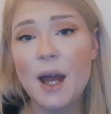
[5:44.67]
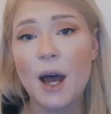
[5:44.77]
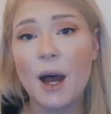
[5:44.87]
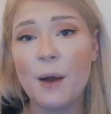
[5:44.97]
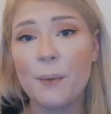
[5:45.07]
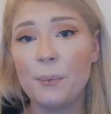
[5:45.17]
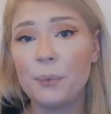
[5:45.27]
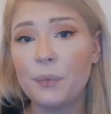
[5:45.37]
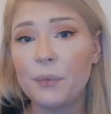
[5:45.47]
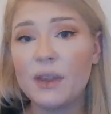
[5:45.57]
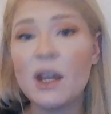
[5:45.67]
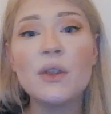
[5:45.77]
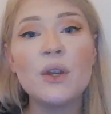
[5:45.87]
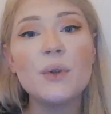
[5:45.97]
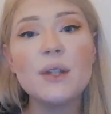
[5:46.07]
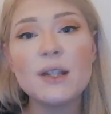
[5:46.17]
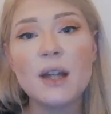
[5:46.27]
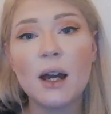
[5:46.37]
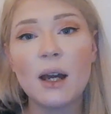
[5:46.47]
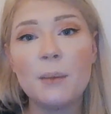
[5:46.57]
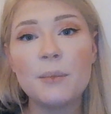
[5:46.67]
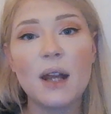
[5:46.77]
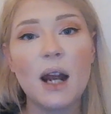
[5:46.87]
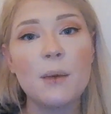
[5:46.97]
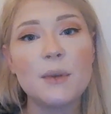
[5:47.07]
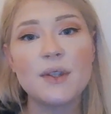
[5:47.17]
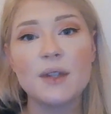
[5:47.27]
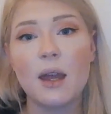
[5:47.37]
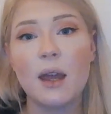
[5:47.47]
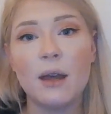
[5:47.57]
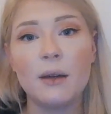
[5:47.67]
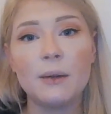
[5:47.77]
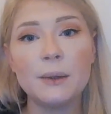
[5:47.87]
Um, now, the only time that I would say